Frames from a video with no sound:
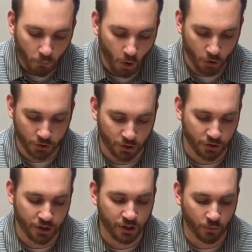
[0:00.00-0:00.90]
are
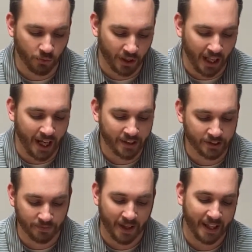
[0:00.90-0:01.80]
searching to realize,
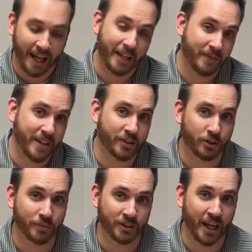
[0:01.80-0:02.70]
to find out if he is
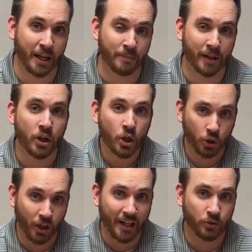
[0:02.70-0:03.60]
the Messiah, but
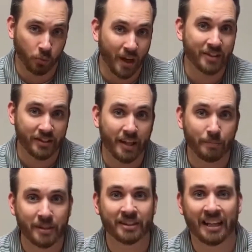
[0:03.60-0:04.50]
Christ was the
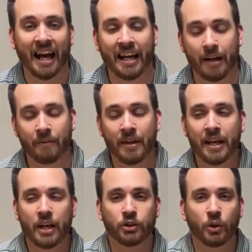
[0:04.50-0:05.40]
Messiah.
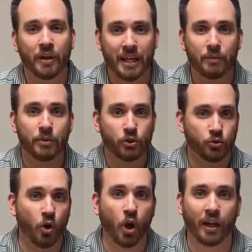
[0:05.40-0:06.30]
And so he was
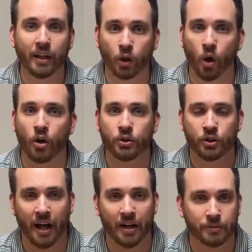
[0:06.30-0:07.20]
drawing large
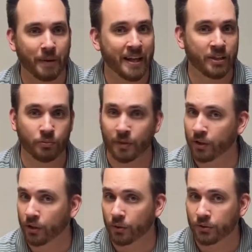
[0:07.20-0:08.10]
crowds by his
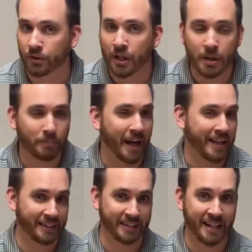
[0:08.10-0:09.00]
miracles, by
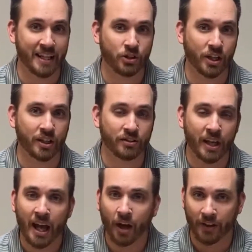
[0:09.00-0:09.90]
his teachings,
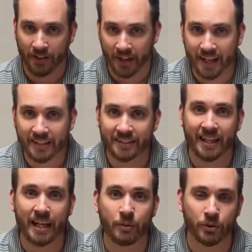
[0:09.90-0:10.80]
the things
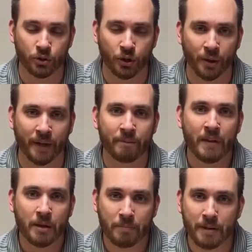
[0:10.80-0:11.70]
that he was doing.
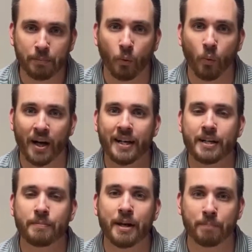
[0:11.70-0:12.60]
People
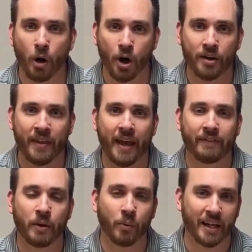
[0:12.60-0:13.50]
wanted to be a part of
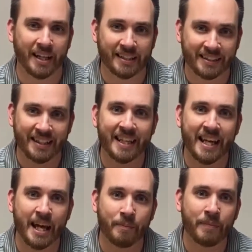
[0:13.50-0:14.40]
that. They wanted to see
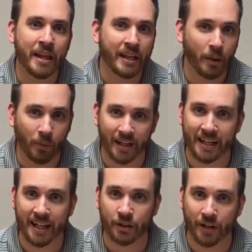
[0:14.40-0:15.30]
him. They
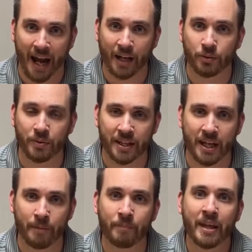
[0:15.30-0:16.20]
wanted to interact with
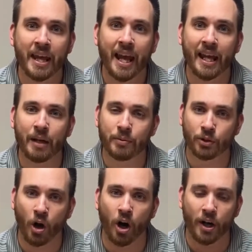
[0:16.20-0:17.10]
him. And it was
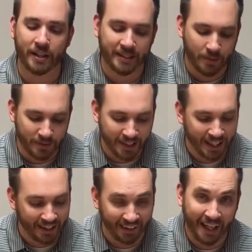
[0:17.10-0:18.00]
hard as he was
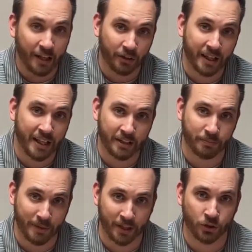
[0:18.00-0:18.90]
getting later in his
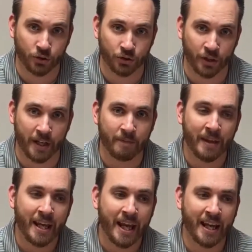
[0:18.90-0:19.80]
ministry,
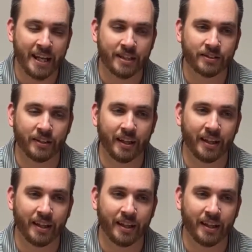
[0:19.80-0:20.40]
and his,